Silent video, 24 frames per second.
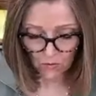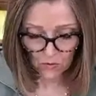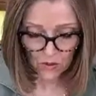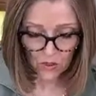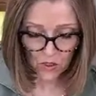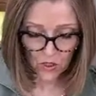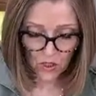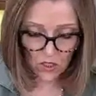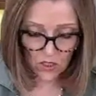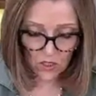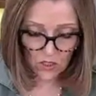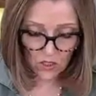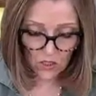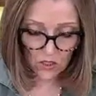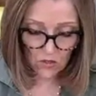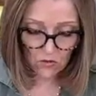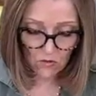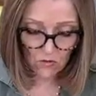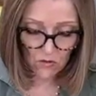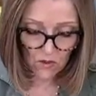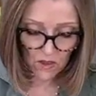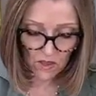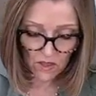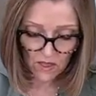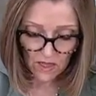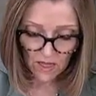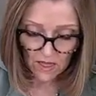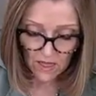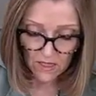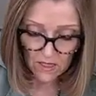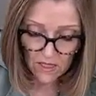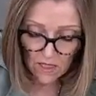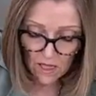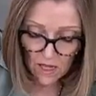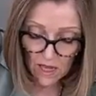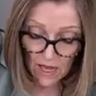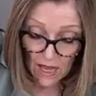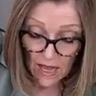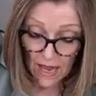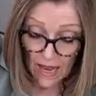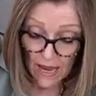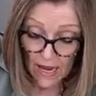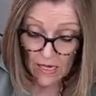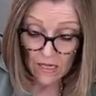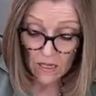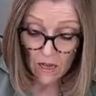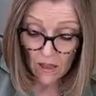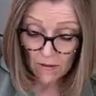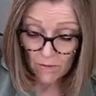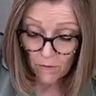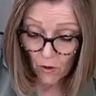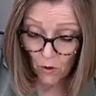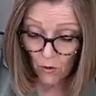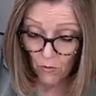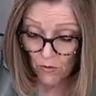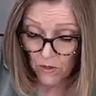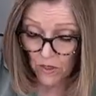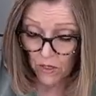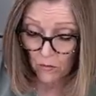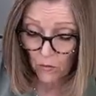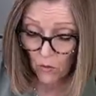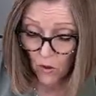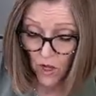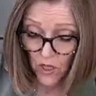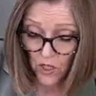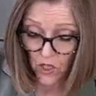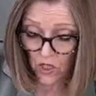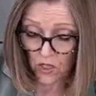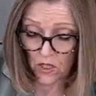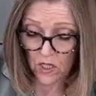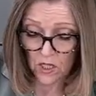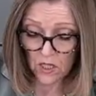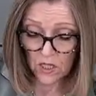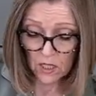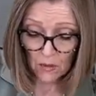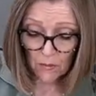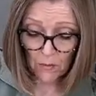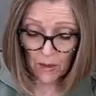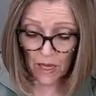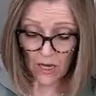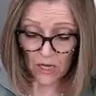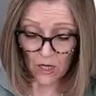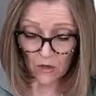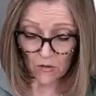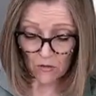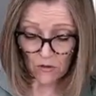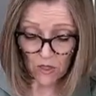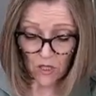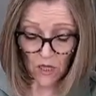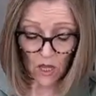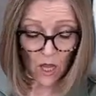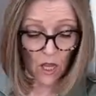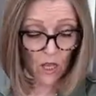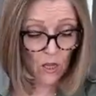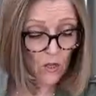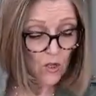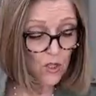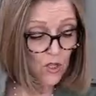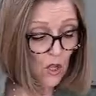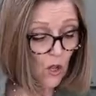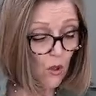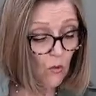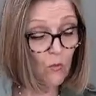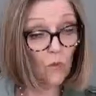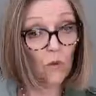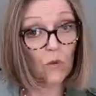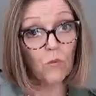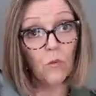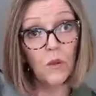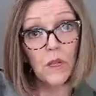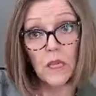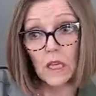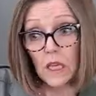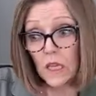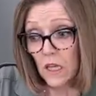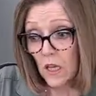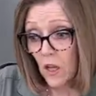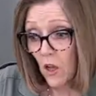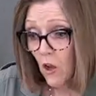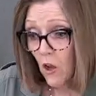we'll just do this. And I've already washed the tomatoes. So when we get